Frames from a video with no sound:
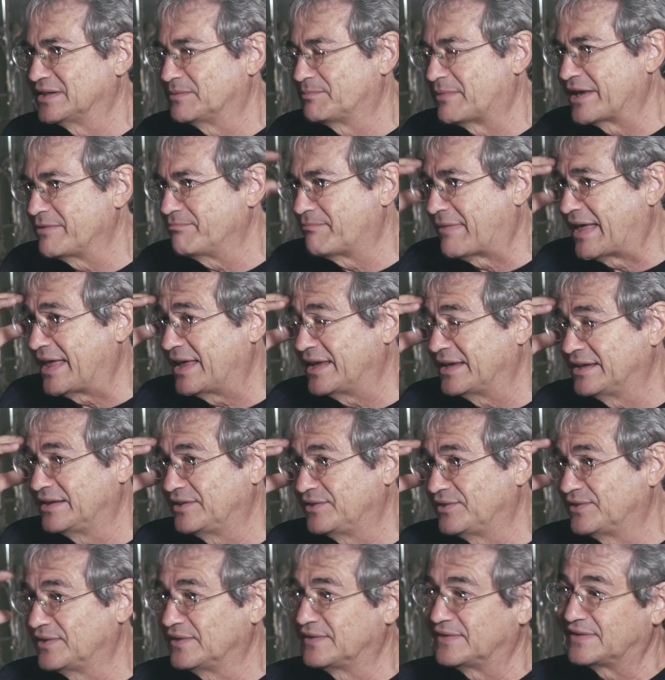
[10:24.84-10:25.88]
right. And my mind
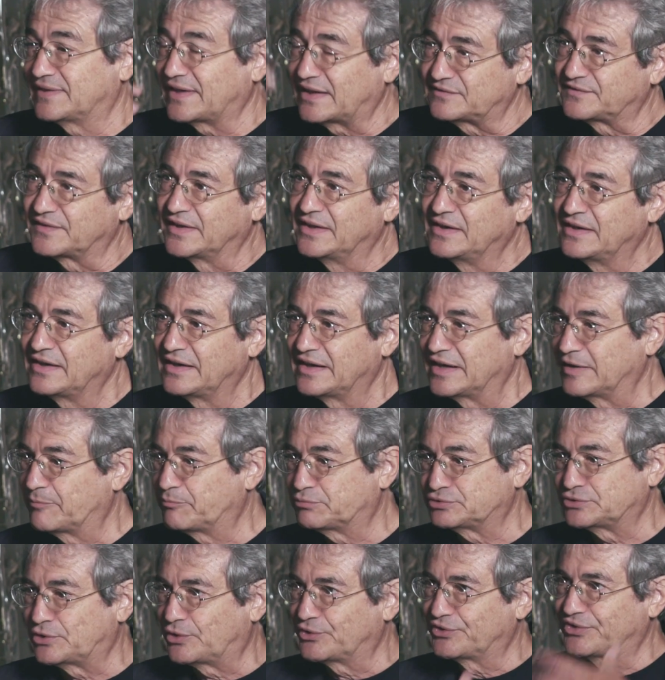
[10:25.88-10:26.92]
is itself a
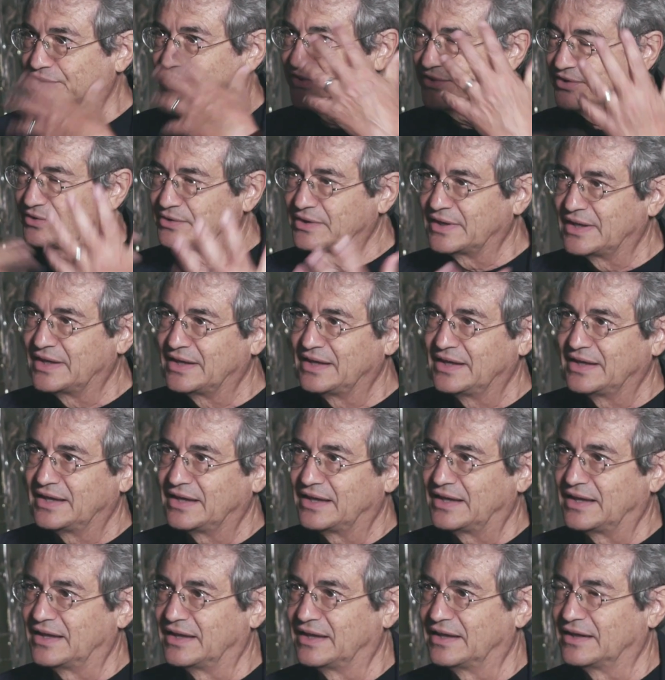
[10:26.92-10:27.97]
process
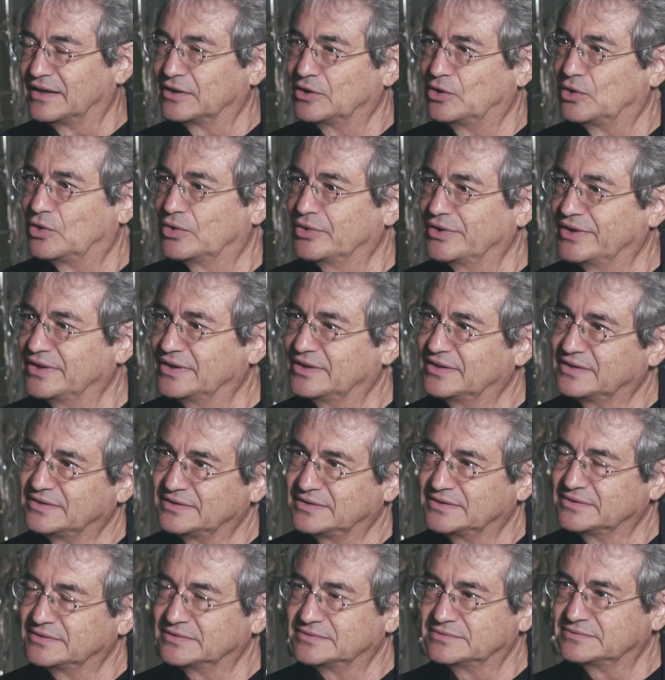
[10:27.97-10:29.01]

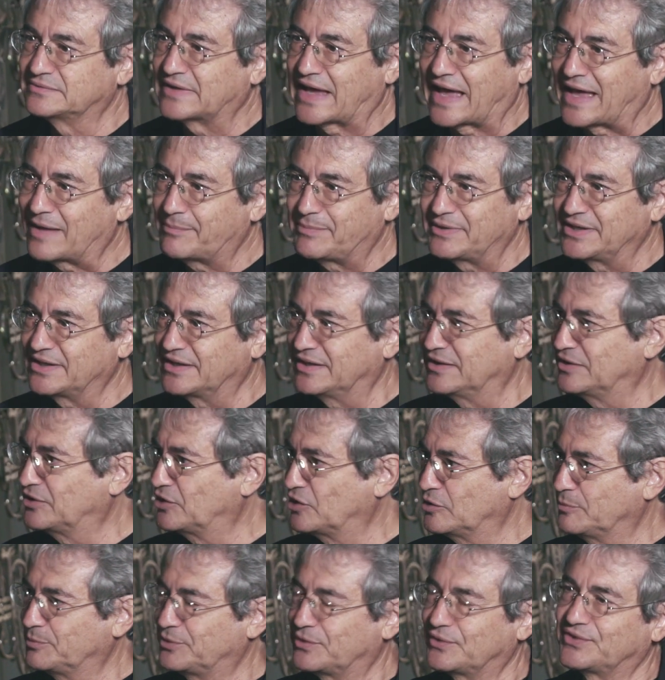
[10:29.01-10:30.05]
happening in
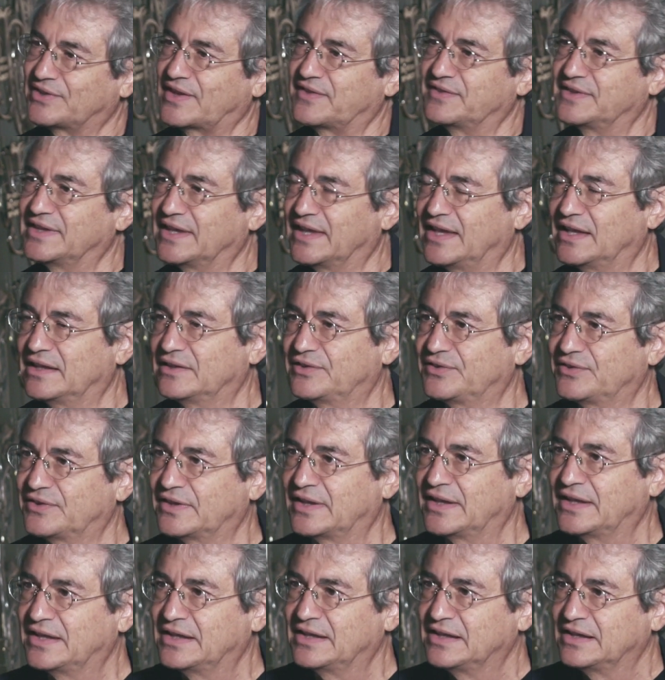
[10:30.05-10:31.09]
terms of something else.
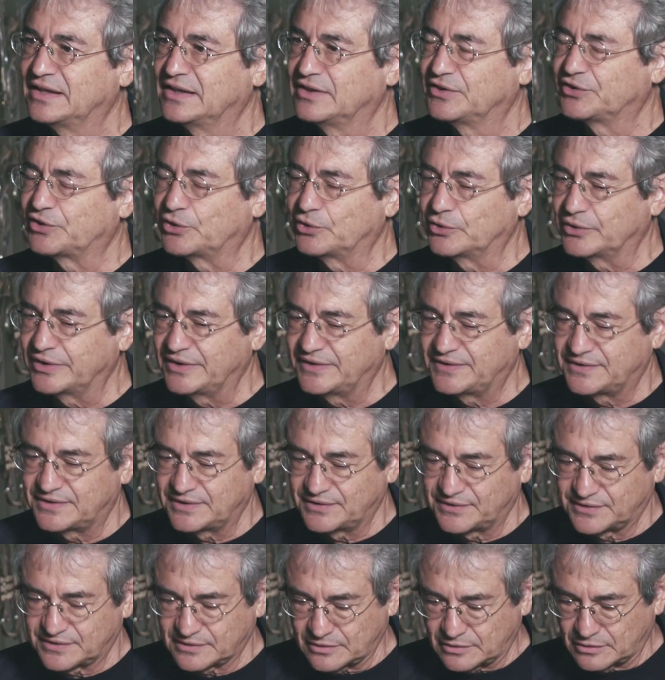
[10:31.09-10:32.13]
So it's
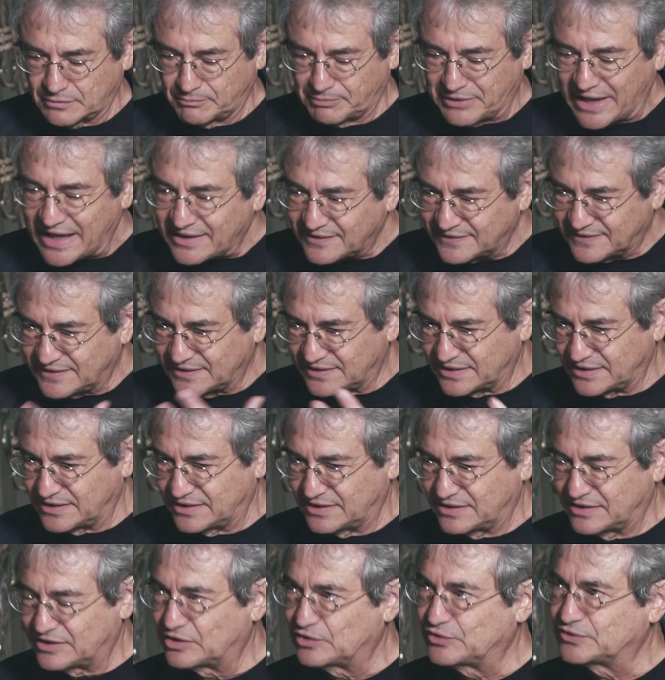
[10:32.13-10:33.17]
this complexity
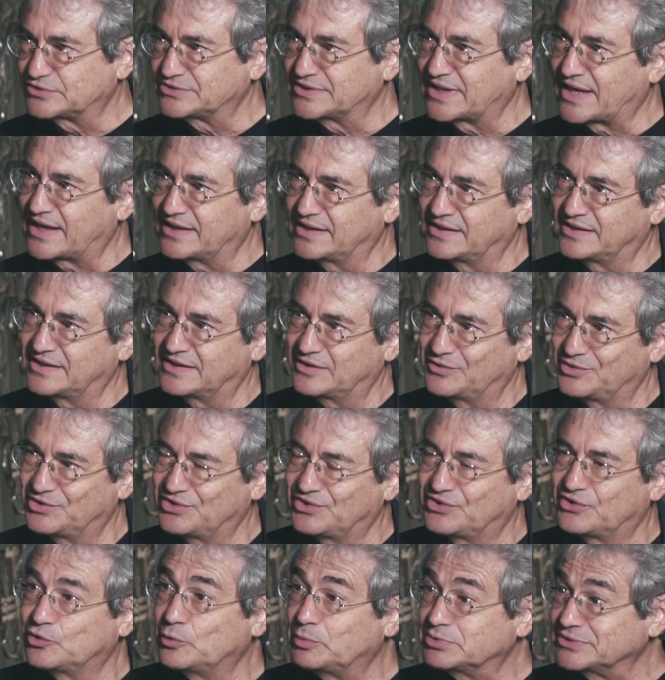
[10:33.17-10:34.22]
of reality, which
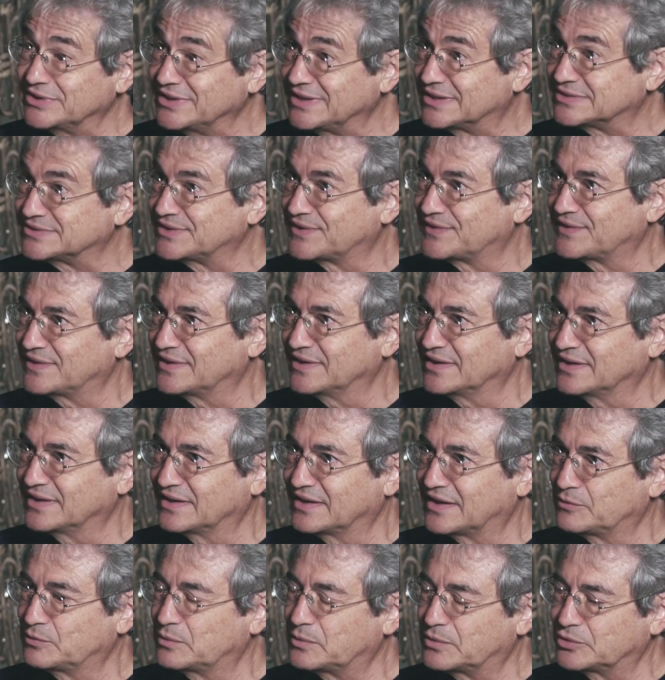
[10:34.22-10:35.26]
is super interesting,
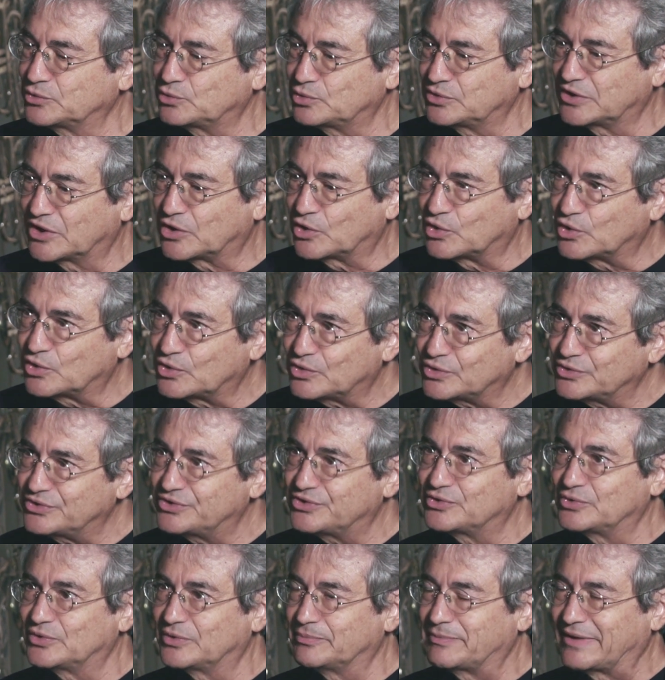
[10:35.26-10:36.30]
and we want to decode,
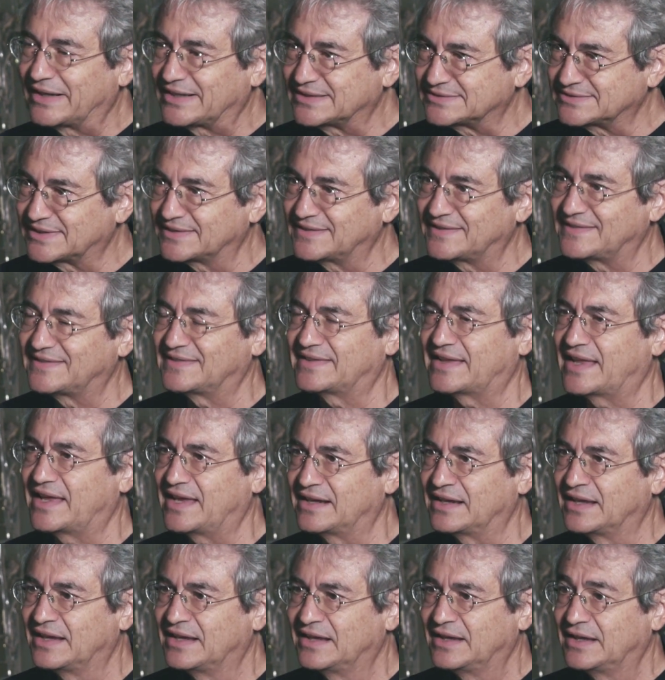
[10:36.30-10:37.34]
to better
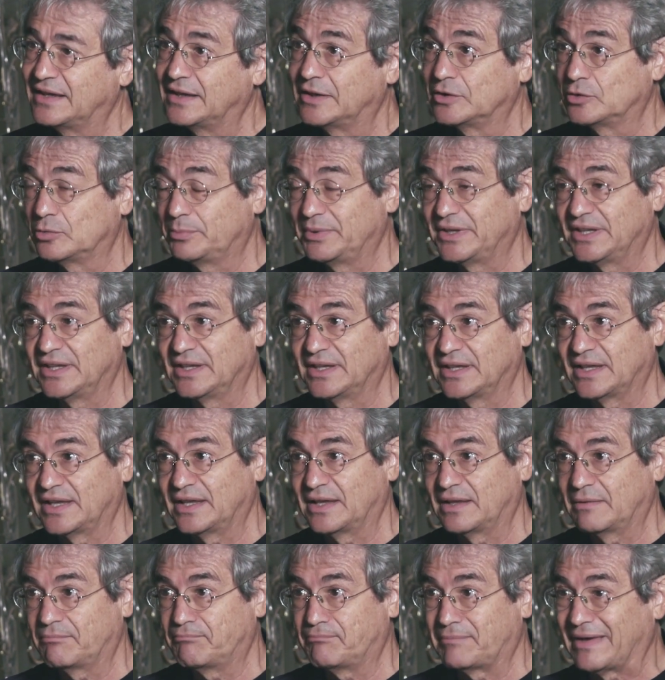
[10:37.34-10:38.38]
understand, to be
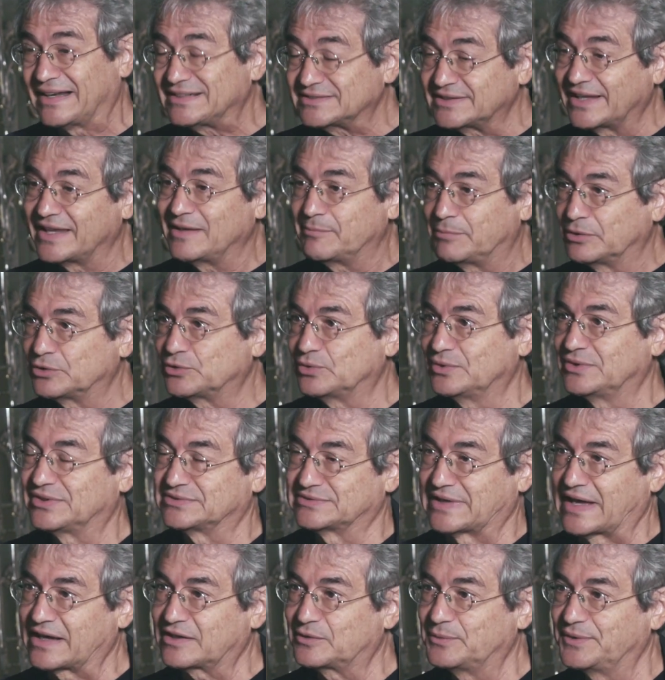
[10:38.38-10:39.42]
better able to
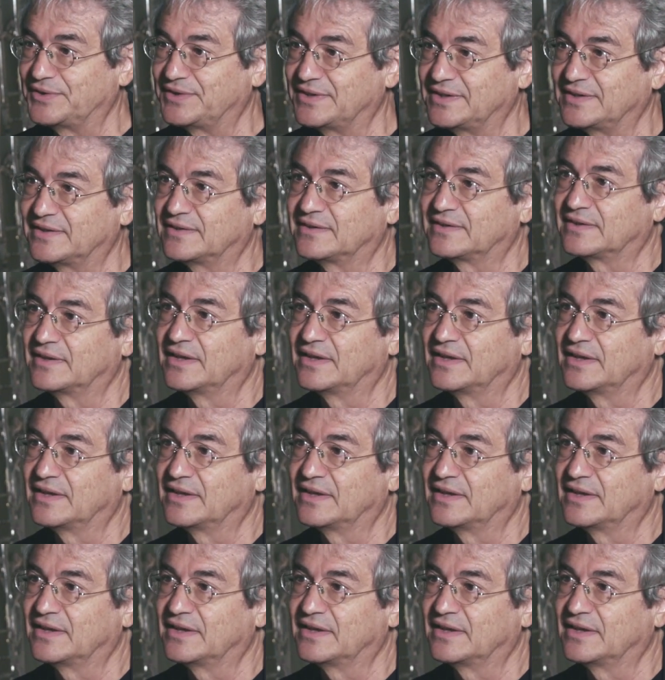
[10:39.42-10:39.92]
interact with it,